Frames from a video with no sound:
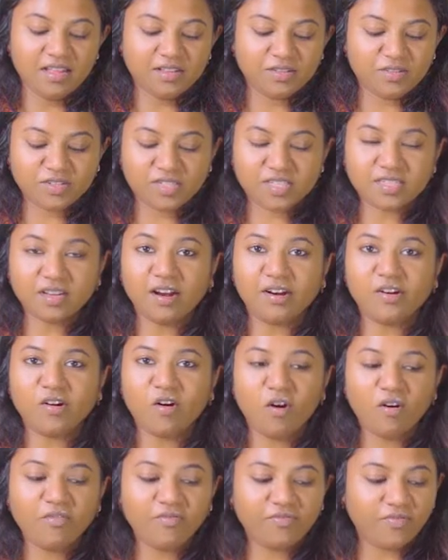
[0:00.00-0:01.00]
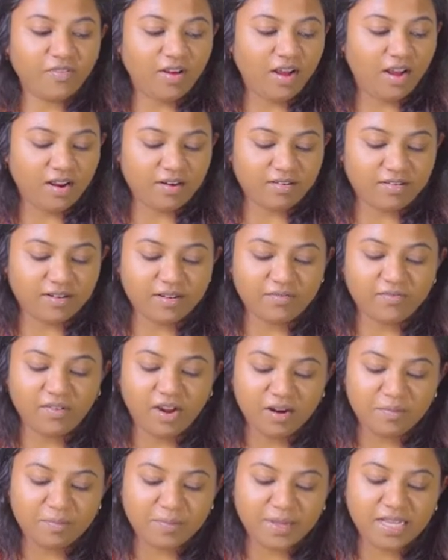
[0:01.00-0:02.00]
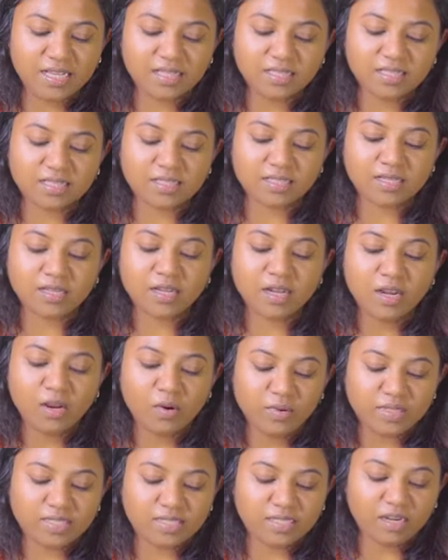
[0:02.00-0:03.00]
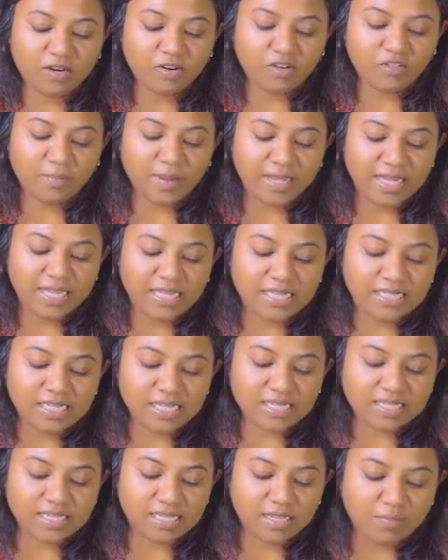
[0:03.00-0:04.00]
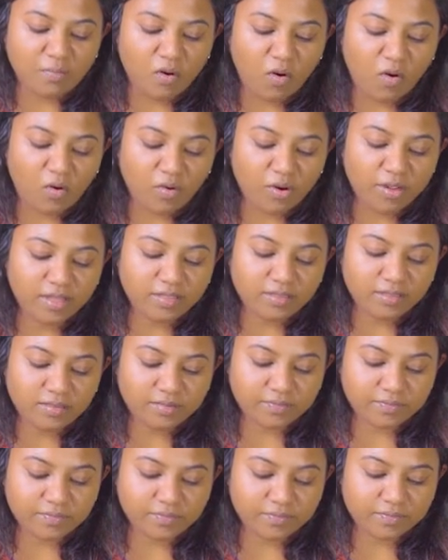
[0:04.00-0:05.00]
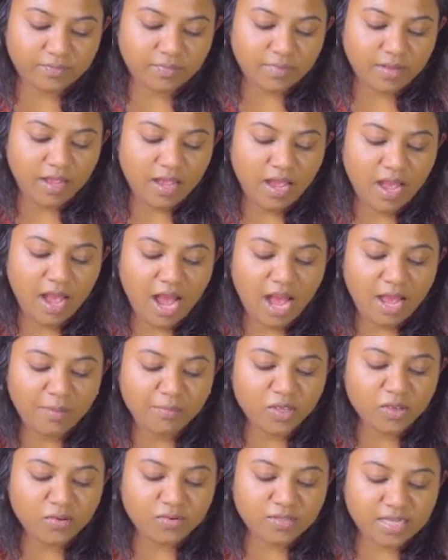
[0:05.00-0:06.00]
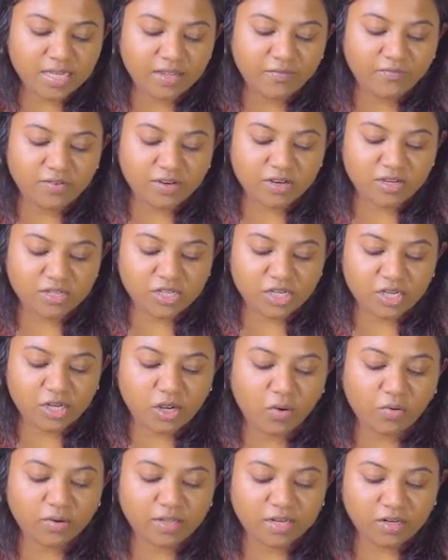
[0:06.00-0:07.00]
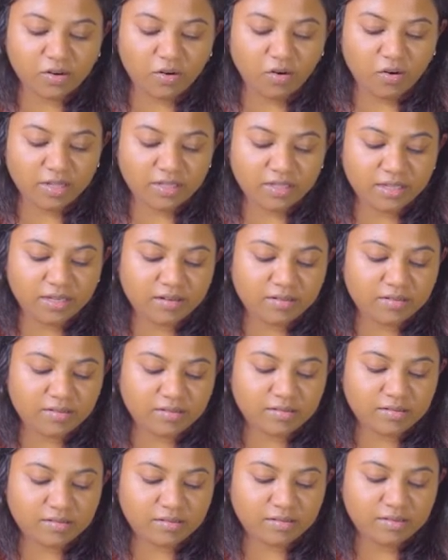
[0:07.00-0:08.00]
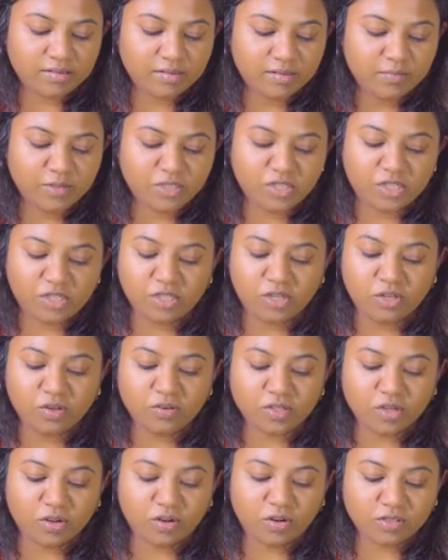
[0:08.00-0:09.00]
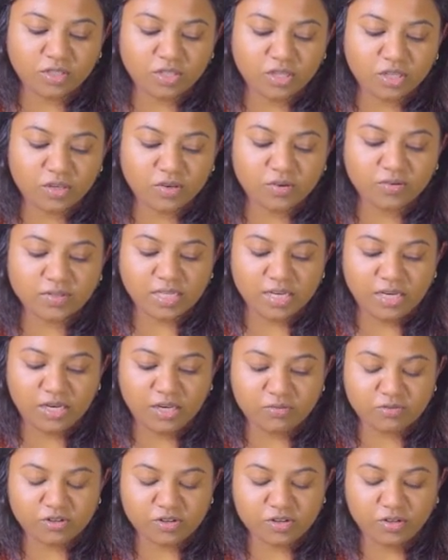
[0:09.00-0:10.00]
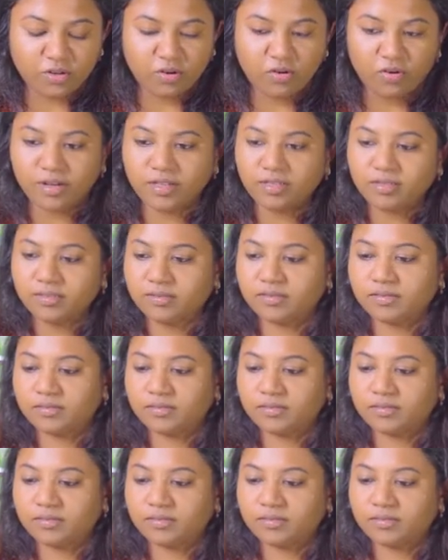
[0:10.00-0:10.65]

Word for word: To start off our gavar beans, we'll start off by heating some oil. I'm using virgin coconut oil here, but you could use or also use a neutral oil.